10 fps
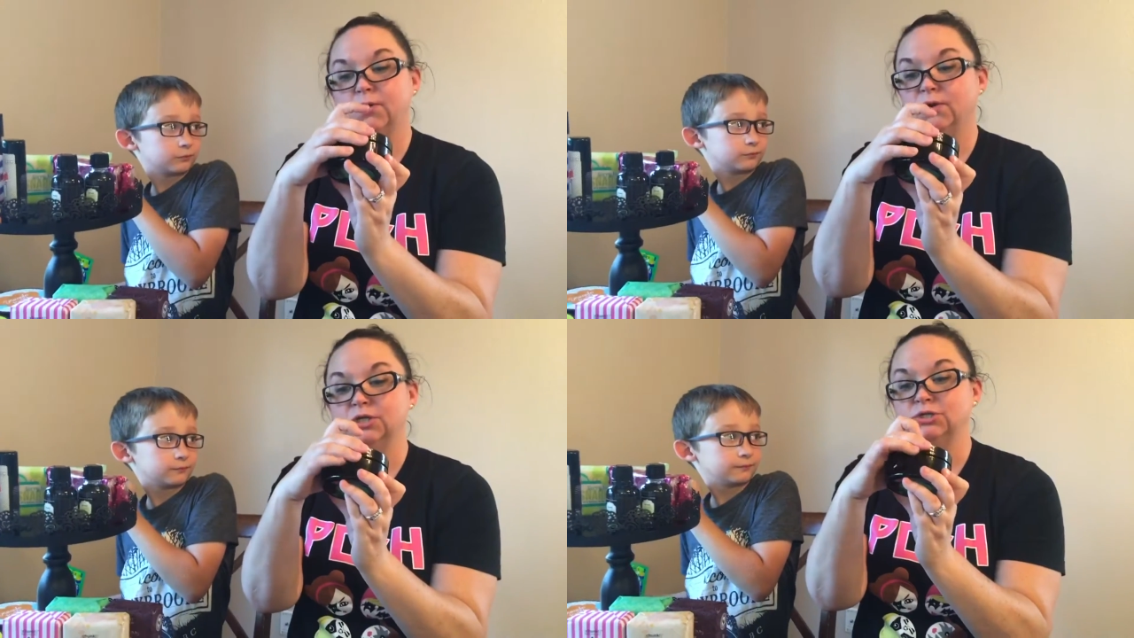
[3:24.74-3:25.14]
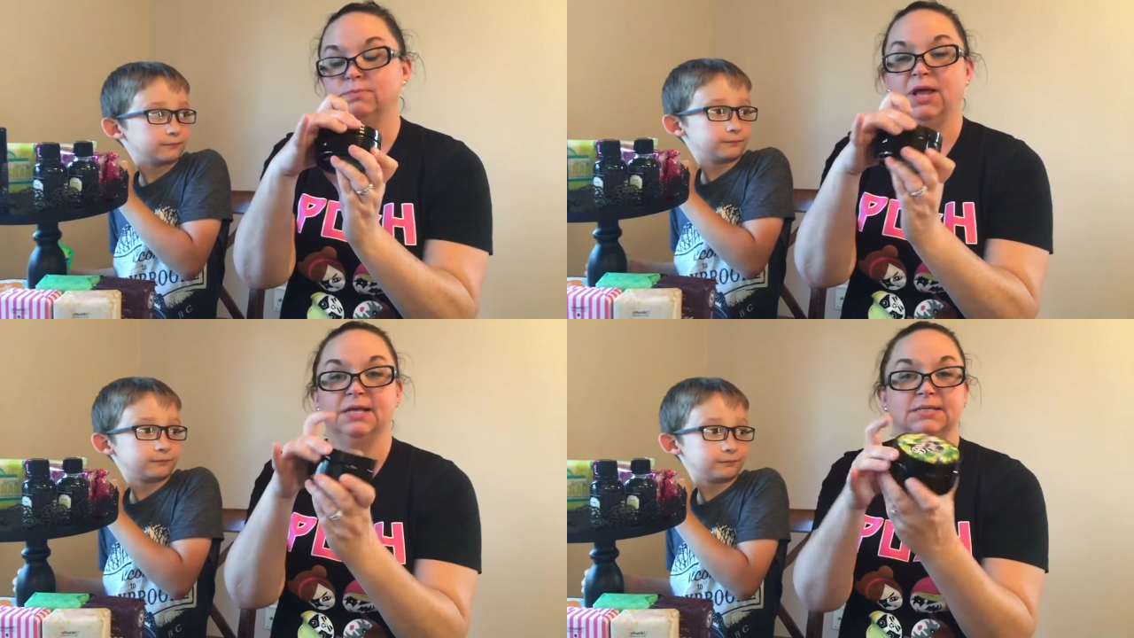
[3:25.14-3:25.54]

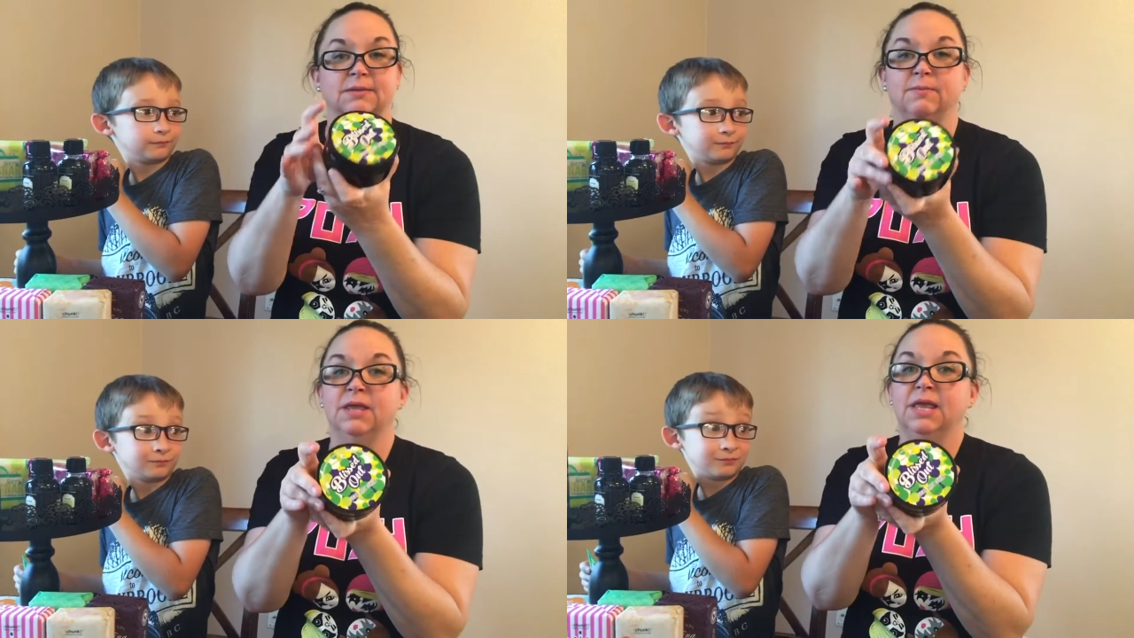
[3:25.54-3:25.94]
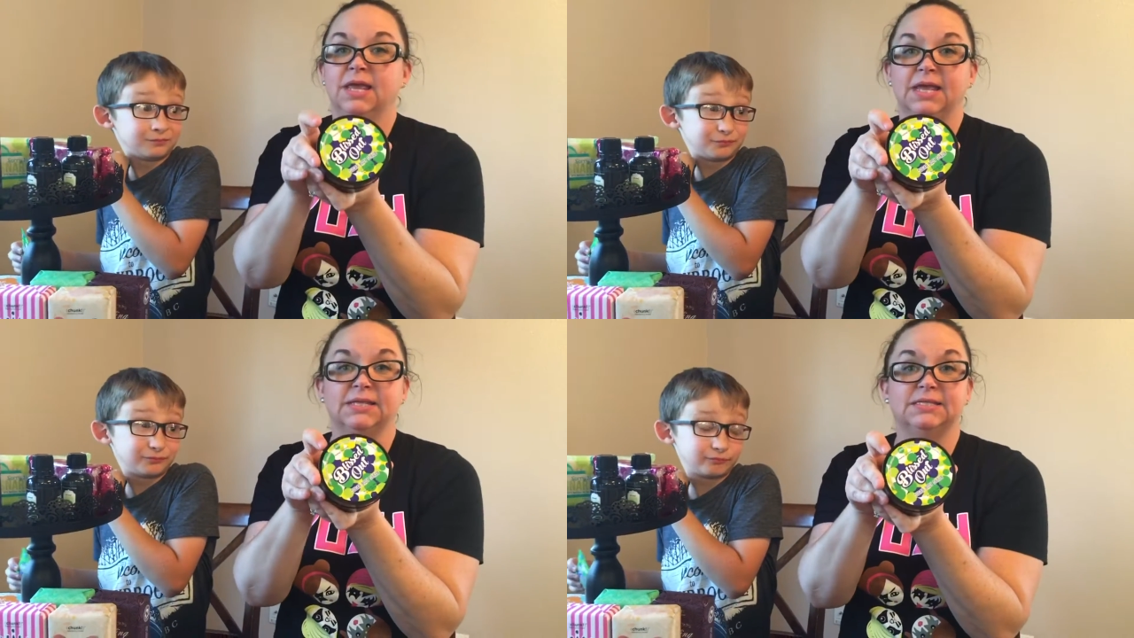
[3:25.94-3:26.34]
Speaker 1: orange blossom.
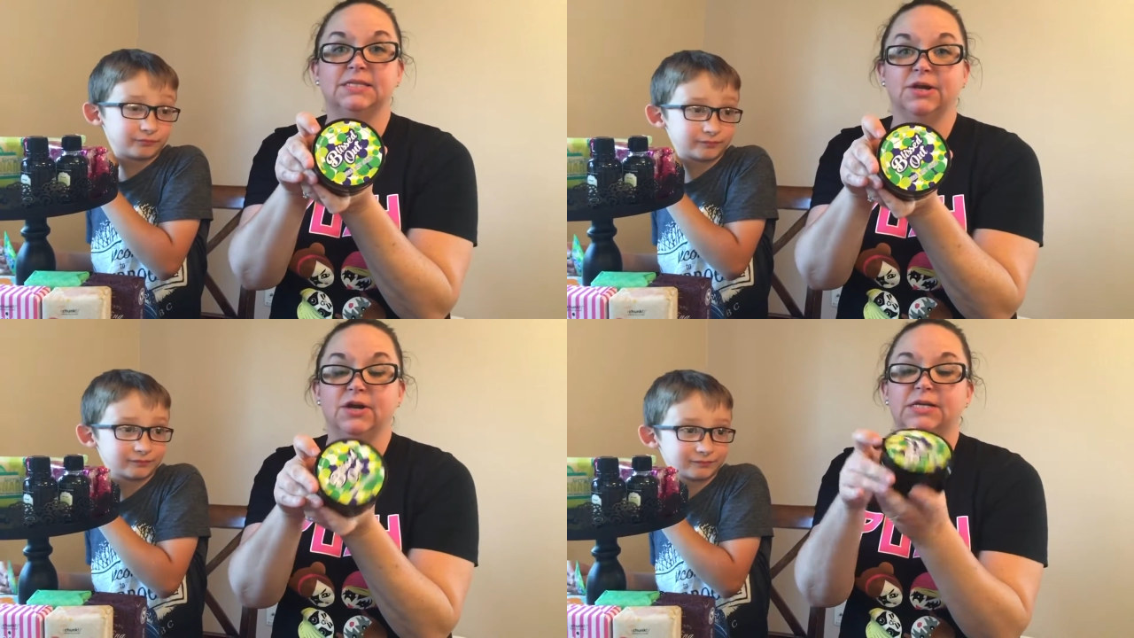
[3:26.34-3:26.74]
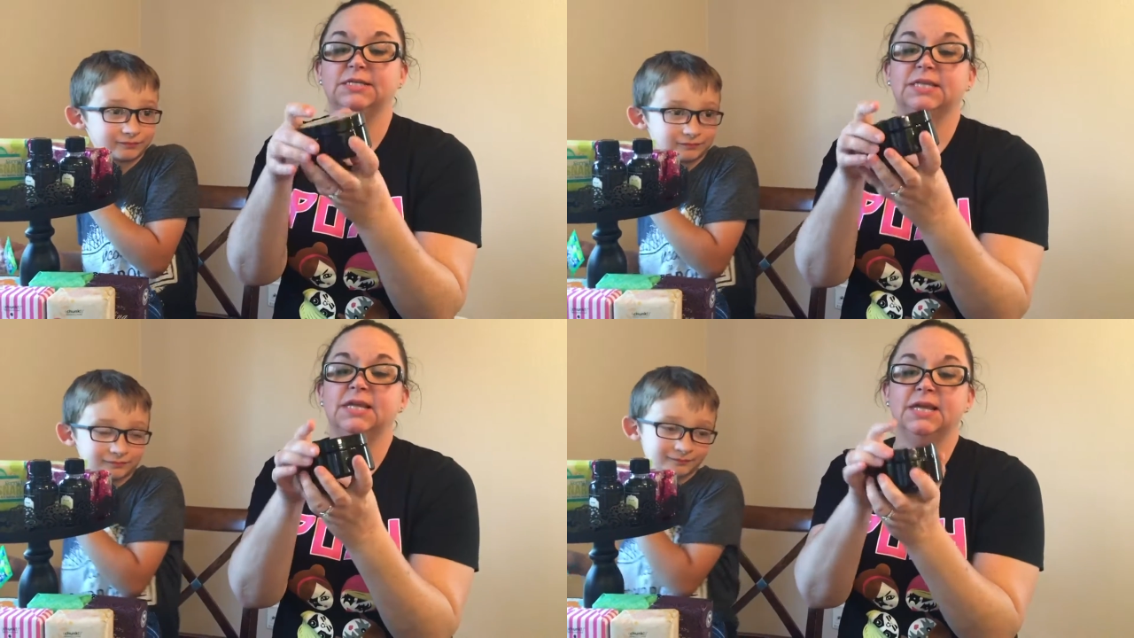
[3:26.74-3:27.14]
It
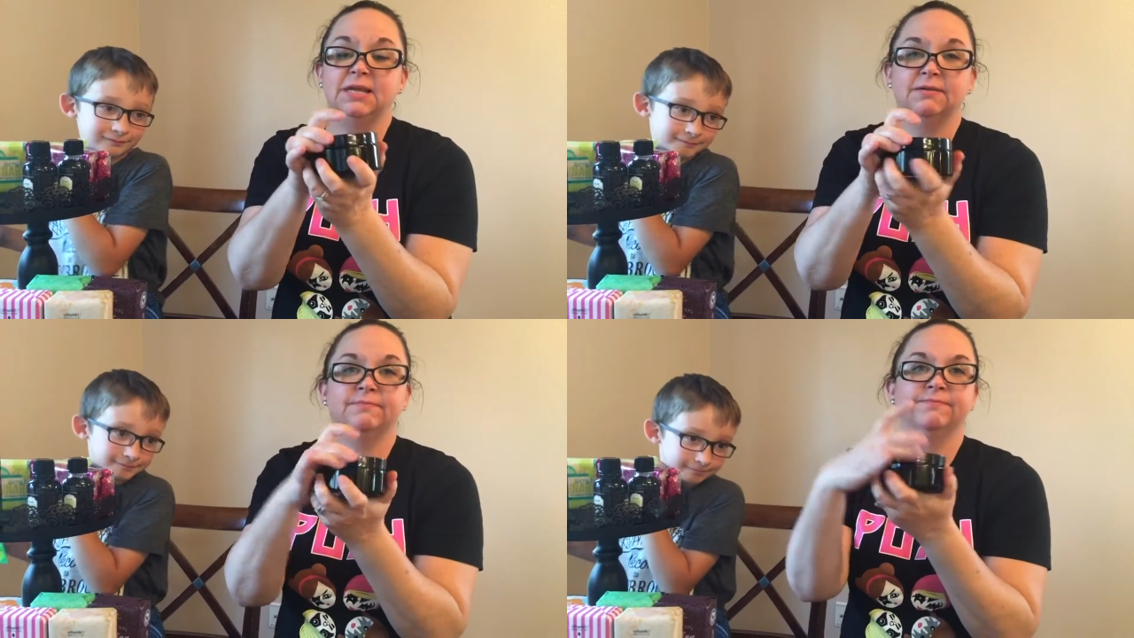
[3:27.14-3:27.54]
seriously